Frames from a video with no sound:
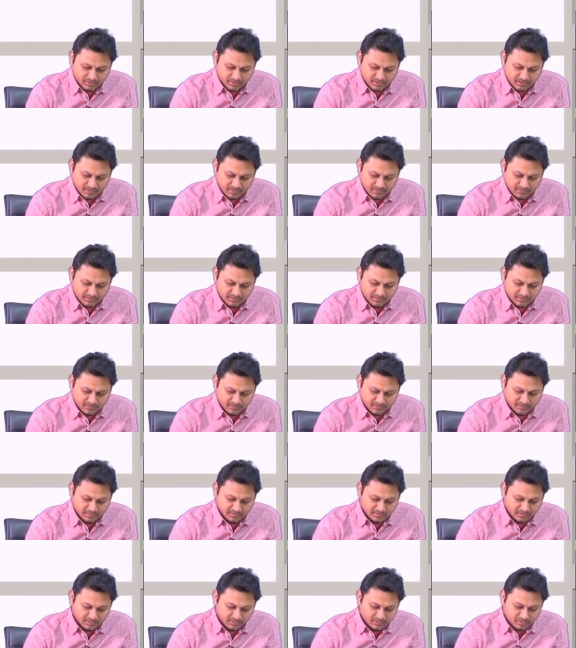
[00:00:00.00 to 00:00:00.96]

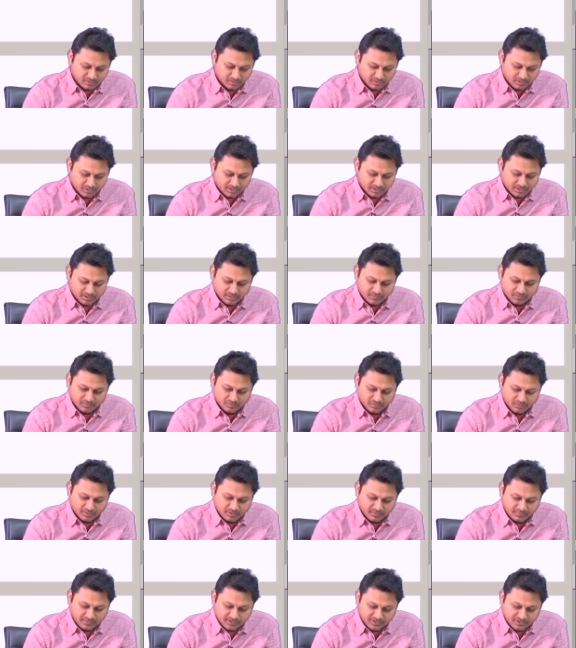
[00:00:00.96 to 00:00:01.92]
this,
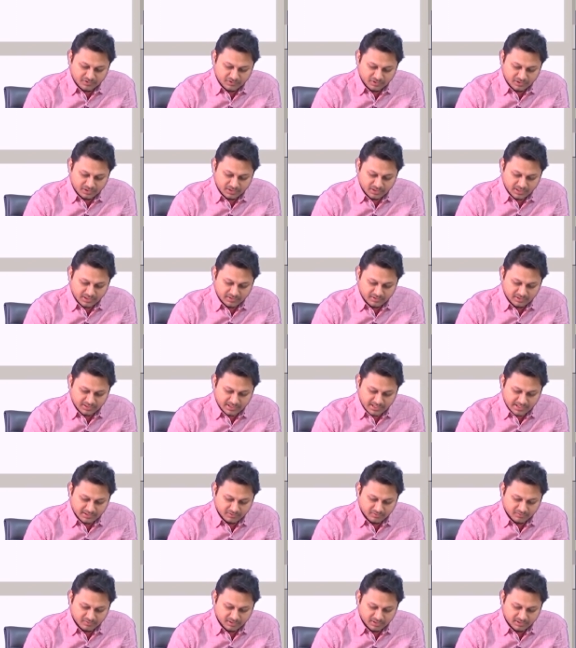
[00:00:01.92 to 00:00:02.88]
so eventually I will
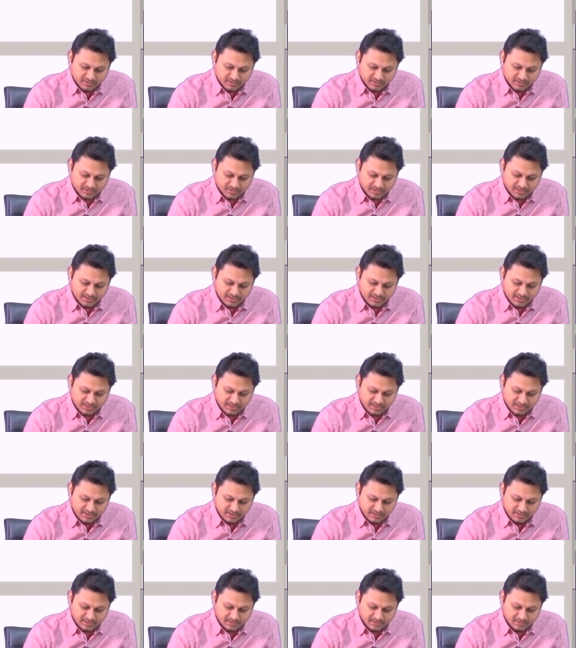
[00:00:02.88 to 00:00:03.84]
calculate
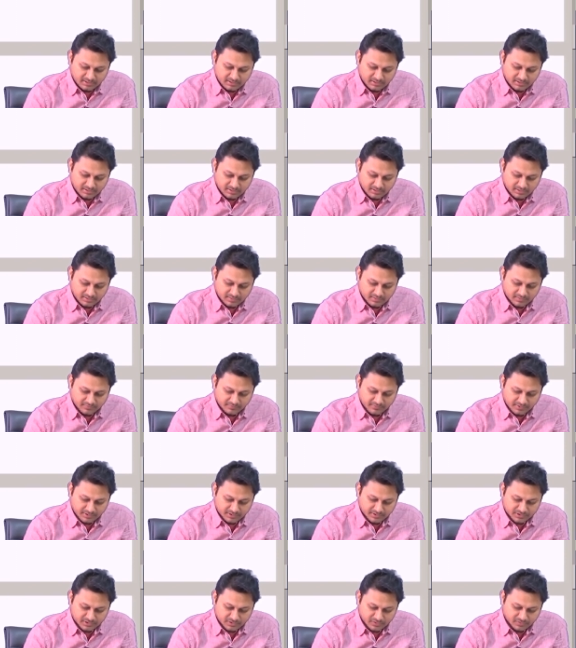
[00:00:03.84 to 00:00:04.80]
d is a
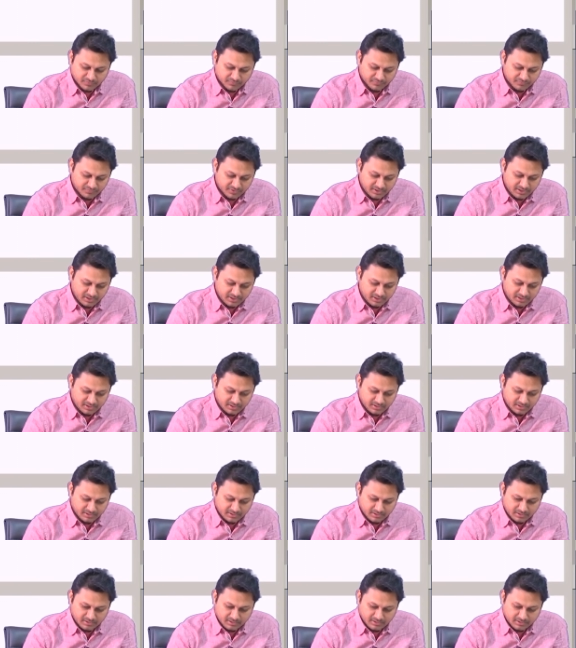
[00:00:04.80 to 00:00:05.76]
function of v
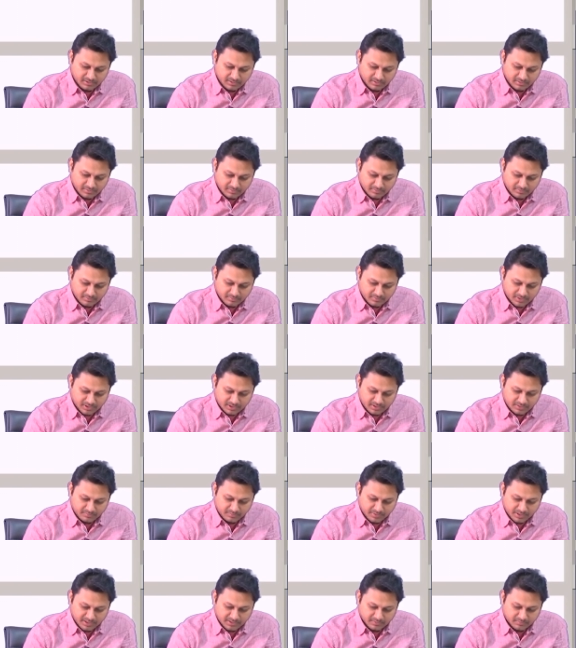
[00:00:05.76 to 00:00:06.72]

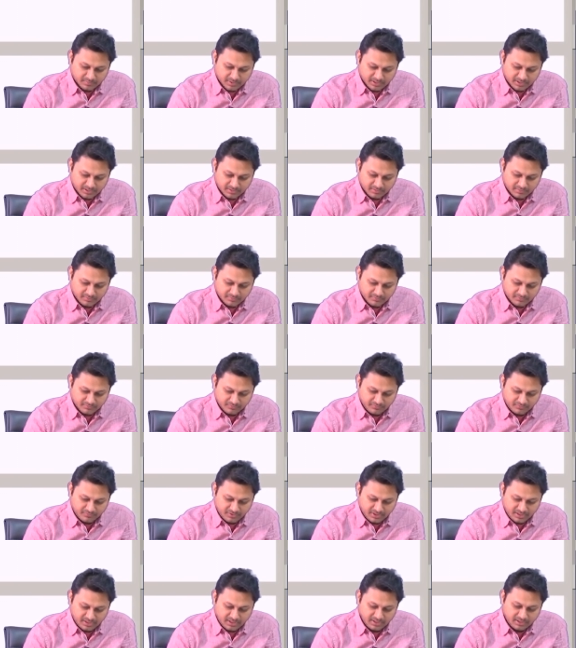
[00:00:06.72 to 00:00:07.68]
multiplied by
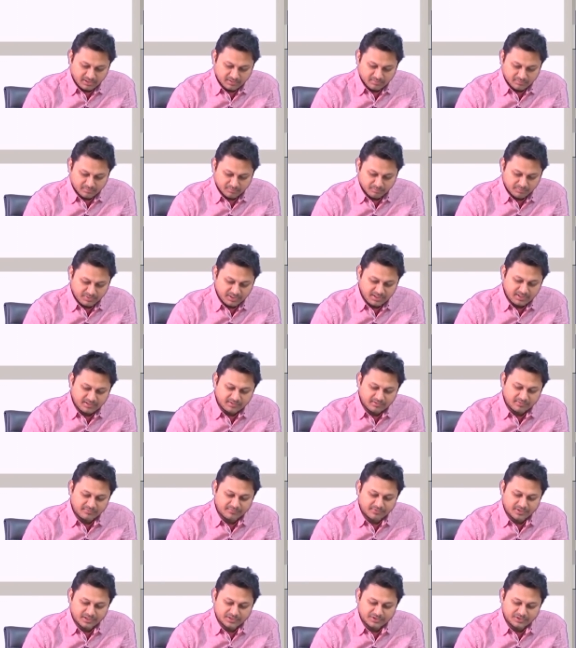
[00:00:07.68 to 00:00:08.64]
v, b is
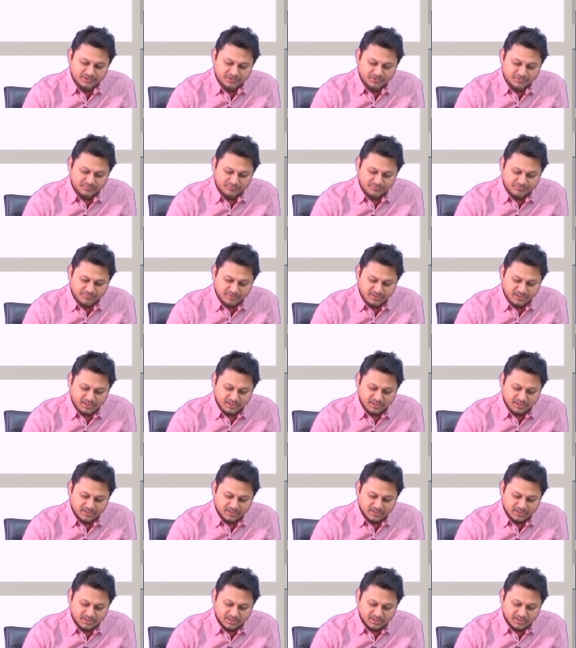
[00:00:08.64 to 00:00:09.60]
a function of v
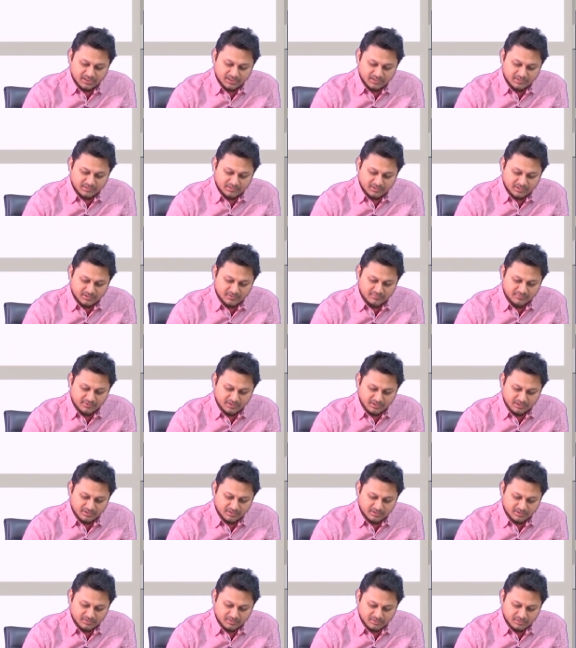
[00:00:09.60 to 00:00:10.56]
is given,